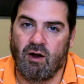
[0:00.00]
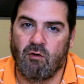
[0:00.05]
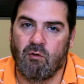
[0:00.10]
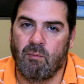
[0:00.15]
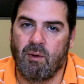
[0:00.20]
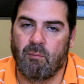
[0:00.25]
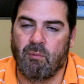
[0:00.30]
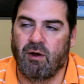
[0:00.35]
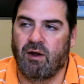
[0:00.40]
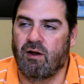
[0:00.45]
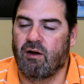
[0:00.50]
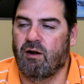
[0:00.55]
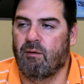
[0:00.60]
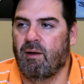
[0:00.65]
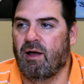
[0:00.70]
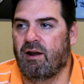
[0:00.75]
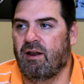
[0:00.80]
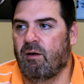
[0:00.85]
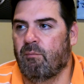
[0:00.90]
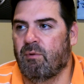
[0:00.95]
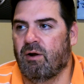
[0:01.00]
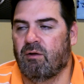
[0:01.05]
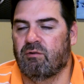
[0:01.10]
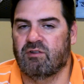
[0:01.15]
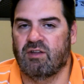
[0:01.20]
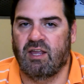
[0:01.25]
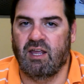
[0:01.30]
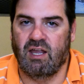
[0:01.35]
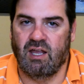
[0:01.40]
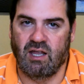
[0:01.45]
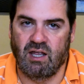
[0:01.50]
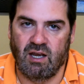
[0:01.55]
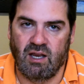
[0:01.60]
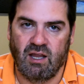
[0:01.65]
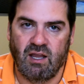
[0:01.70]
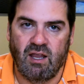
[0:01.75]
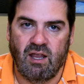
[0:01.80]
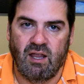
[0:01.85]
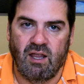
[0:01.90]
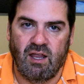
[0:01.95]
I remember hearing about him when I was a
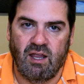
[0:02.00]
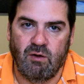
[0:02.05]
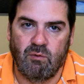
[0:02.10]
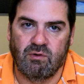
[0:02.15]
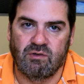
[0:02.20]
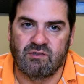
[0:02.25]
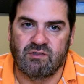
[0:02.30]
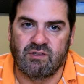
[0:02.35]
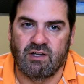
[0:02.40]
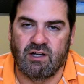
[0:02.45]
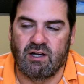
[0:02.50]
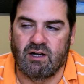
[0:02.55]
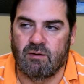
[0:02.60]
kid. He was...